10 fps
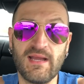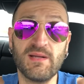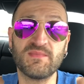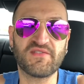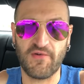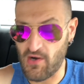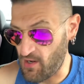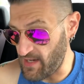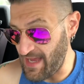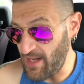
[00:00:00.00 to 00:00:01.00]
items for
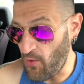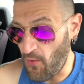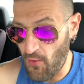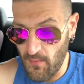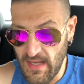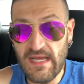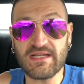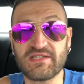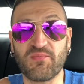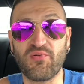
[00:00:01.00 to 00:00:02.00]
her get home
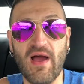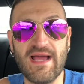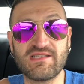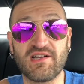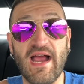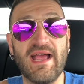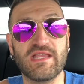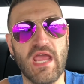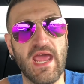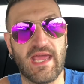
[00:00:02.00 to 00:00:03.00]
surprise her
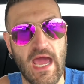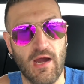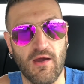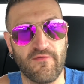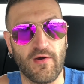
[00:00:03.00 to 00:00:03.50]
and take care of